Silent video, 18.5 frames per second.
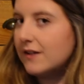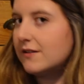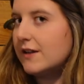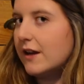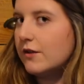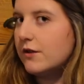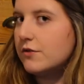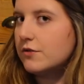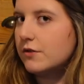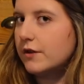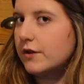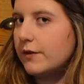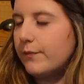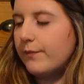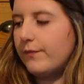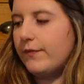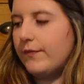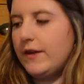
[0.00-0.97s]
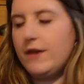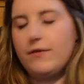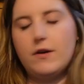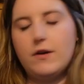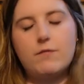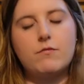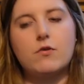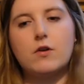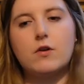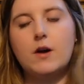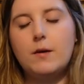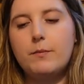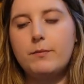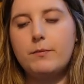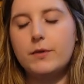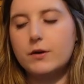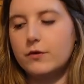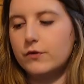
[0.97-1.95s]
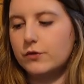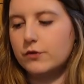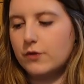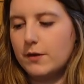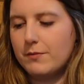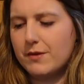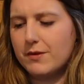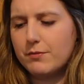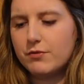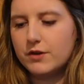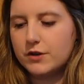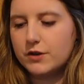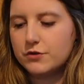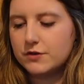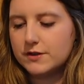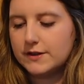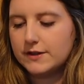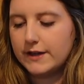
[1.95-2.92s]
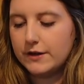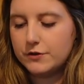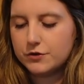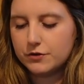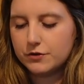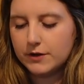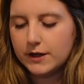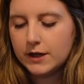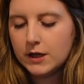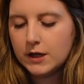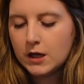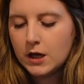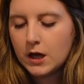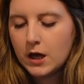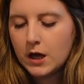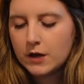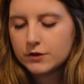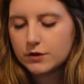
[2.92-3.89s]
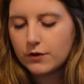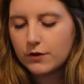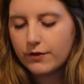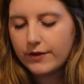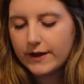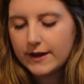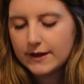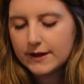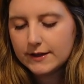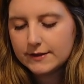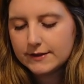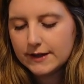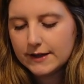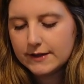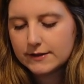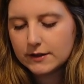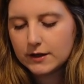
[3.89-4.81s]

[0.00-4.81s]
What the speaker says: the Enjoy. If I'm wrong, I'll put it on the screen, but I'm pretty sure it's the Enjoy. So this is a